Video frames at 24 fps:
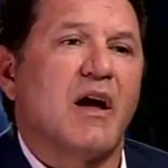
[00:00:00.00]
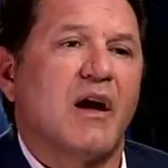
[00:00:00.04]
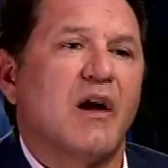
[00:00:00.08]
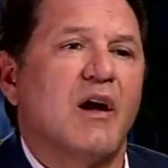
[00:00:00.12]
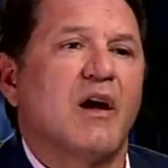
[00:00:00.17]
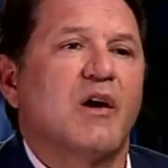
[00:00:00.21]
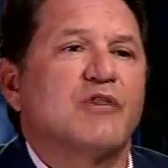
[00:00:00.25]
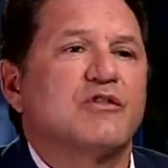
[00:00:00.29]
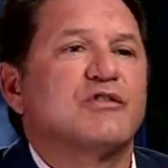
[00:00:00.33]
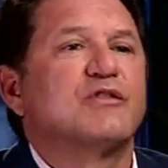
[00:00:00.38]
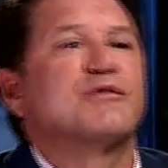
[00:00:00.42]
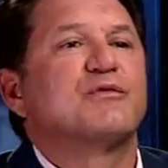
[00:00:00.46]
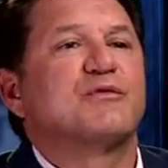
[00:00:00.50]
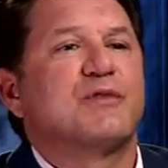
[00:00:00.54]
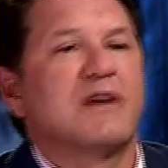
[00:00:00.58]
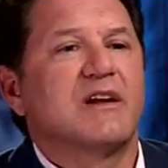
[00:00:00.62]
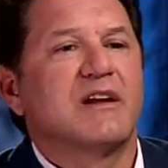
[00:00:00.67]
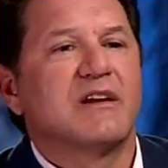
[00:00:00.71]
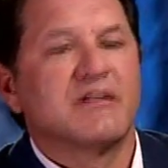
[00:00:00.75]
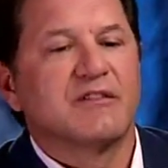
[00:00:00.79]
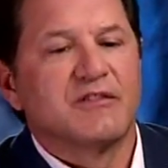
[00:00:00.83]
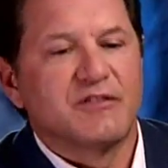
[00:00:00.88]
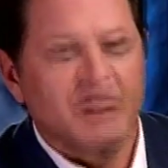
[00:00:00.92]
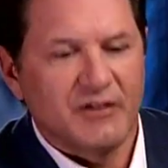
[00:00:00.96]
How should
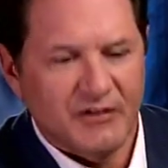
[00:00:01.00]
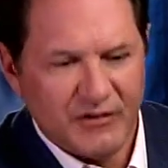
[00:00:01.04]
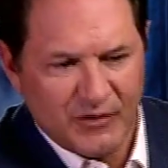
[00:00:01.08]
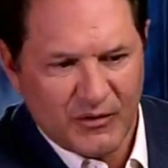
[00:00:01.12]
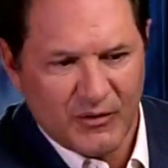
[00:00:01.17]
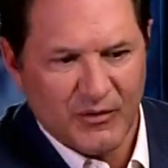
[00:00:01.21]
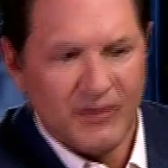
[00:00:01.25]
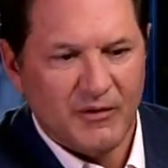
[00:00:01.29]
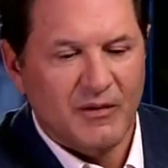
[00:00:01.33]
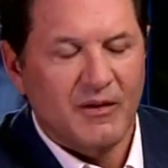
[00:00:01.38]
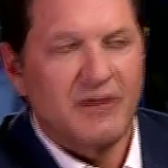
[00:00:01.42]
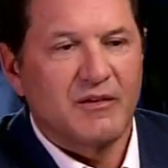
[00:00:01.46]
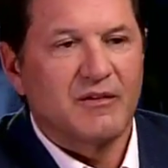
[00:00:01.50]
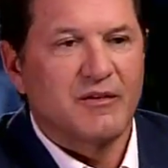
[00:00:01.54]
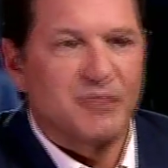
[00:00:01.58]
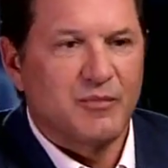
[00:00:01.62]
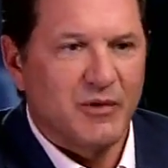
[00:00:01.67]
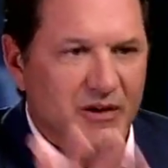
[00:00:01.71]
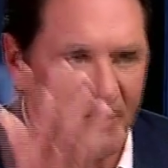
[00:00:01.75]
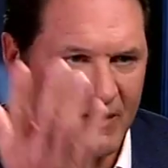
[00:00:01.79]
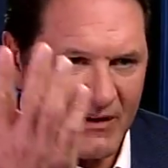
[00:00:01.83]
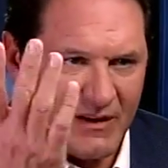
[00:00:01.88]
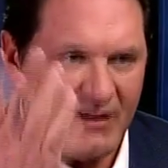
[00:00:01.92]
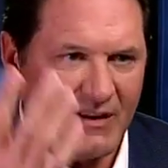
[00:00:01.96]
fans? And you've
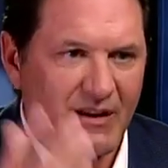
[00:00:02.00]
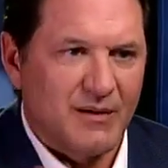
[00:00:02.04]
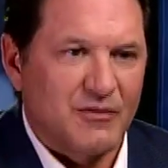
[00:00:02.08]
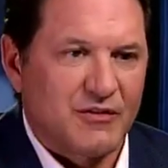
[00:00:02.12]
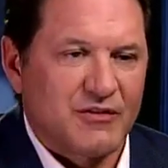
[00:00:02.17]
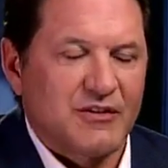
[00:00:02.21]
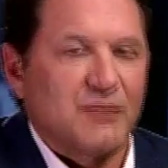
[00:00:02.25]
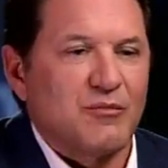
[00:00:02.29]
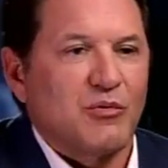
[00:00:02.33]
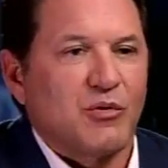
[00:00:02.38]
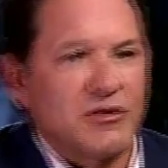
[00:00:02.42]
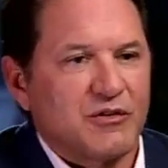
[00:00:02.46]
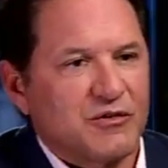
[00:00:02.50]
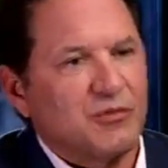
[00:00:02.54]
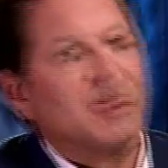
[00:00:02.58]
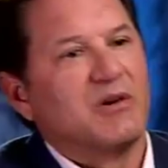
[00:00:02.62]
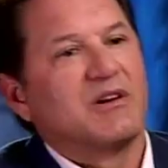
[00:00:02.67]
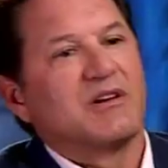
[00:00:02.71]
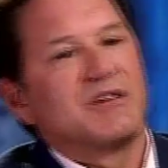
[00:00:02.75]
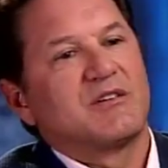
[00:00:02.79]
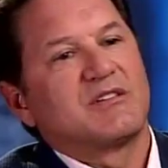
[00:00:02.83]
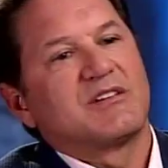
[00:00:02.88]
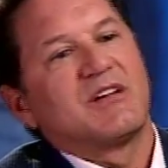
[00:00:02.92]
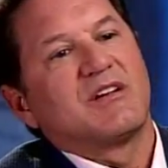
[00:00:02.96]
been in a game. You said more than
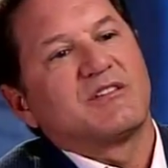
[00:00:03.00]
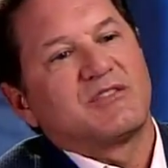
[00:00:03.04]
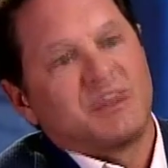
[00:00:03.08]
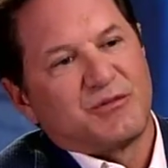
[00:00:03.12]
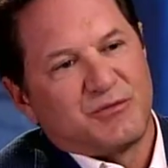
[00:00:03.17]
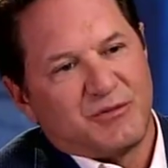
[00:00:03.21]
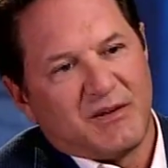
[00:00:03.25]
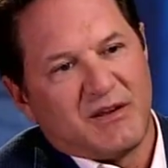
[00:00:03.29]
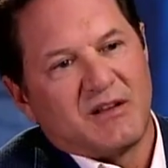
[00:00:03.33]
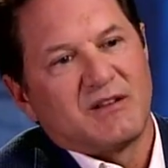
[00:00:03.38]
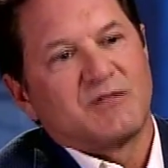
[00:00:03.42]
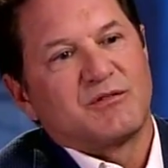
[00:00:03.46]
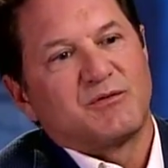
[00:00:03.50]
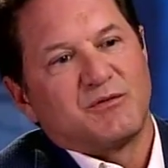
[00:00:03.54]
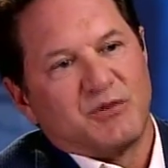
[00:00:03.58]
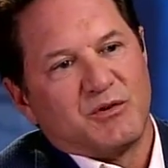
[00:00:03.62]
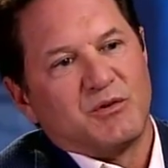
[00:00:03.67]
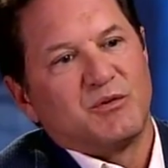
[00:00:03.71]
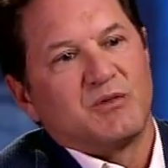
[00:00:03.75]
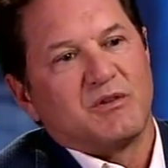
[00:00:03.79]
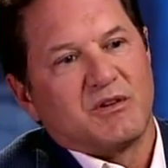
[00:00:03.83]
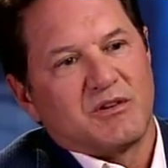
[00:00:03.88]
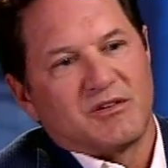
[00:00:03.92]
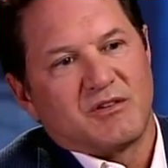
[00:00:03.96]
20 years. How should fans
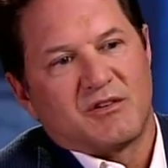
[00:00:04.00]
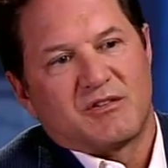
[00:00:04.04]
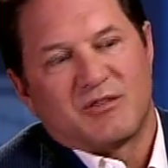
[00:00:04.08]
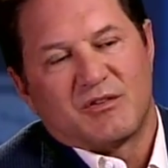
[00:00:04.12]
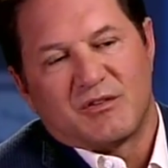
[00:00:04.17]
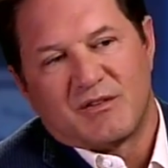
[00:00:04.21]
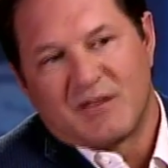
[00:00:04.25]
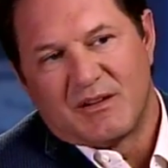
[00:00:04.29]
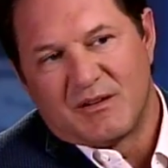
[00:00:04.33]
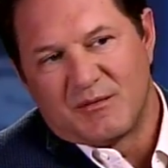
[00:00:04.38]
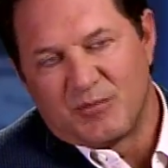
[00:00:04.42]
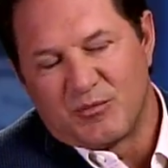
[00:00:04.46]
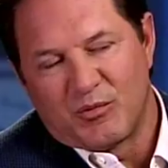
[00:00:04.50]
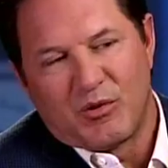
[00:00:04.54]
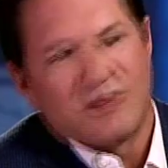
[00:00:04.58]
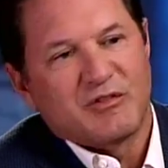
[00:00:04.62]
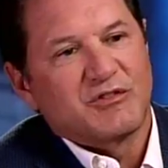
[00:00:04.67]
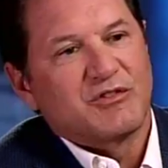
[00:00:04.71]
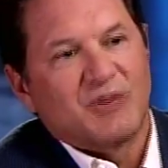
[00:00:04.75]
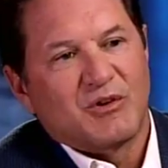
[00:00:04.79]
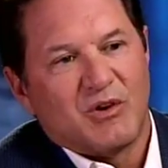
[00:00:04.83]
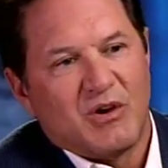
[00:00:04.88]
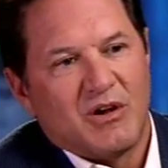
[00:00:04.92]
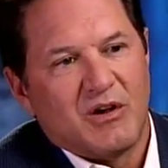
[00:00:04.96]
view this? Should they
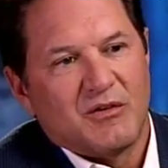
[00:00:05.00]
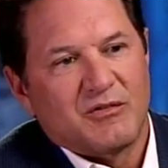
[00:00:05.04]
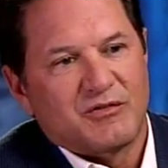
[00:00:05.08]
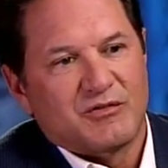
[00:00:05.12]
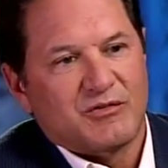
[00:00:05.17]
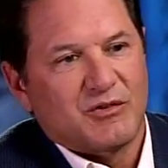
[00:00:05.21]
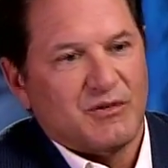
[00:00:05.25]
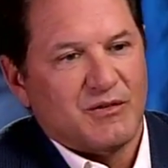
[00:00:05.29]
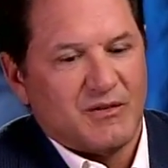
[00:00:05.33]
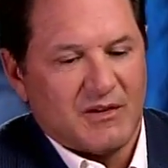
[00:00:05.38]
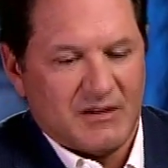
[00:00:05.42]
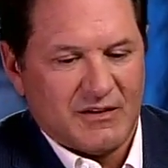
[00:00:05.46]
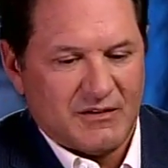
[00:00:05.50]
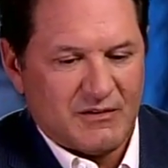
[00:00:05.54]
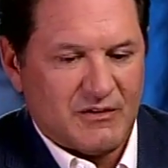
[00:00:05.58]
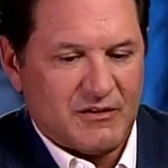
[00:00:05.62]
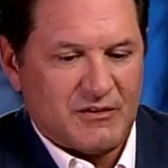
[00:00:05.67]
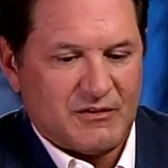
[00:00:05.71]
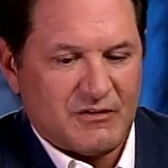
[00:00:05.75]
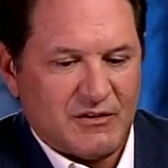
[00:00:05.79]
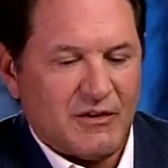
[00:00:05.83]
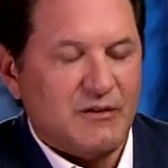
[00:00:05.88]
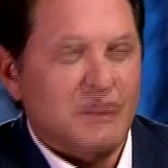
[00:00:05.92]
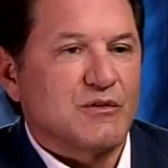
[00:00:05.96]
brush it off? Should they
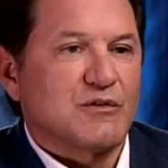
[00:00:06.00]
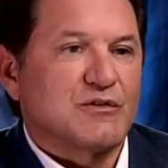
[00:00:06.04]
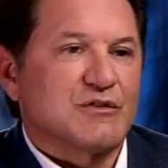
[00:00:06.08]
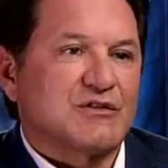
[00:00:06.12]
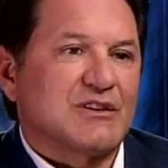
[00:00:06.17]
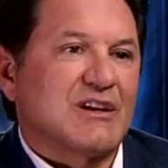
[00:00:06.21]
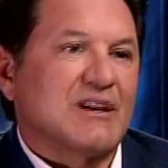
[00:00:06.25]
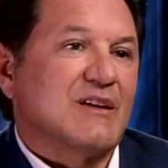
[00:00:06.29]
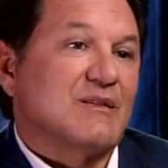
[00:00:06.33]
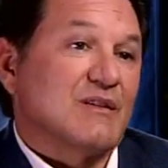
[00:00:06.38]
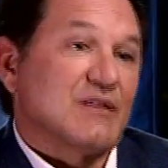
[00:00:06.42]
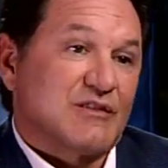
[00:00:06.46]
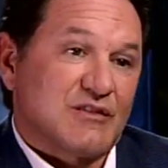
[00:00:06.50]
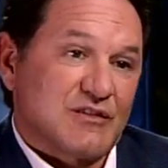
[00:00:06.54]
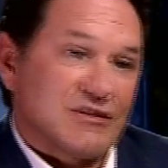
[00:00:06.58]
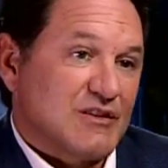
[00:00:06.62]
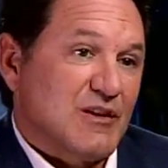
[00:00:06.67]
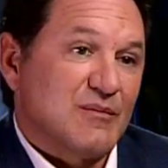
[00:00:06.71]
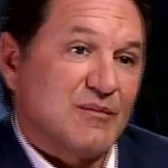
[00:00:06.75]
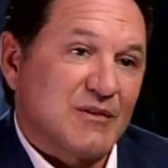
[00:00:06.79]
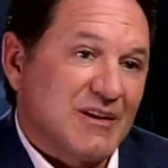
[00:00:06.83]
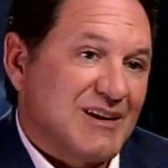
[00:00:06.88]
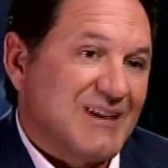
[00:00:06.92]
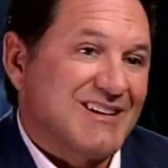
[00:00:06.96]
just understand that
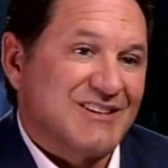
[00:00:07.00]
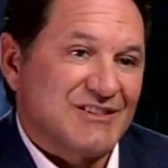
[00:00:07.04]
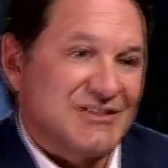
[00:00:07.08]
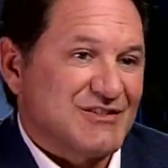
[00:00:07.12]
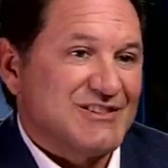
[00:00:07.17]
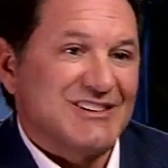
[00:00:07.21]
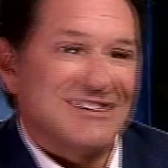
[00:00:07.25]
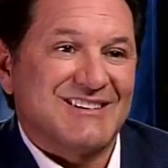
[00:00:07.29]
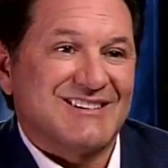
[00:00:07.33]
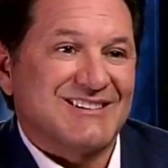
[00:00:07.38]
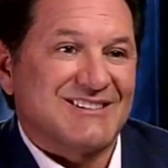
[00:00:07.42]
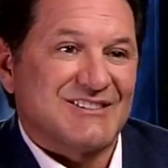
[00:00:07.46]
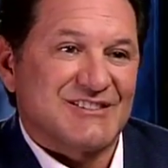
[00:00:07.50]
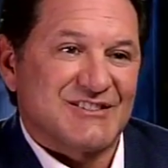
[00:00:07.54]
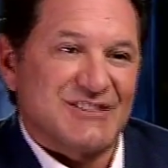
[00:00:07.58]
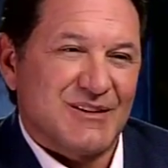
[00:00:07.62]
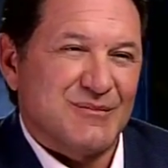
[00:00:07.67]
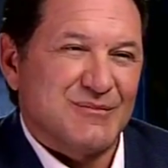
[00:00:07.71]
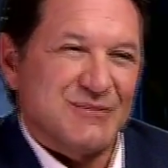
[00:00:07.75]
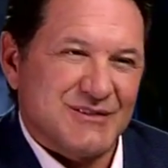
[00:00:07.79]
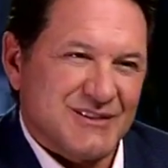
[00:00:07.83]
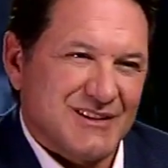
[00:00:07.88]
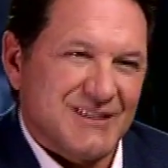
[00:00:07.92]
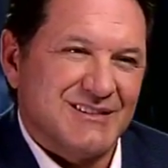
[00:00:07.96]
some guys did it and some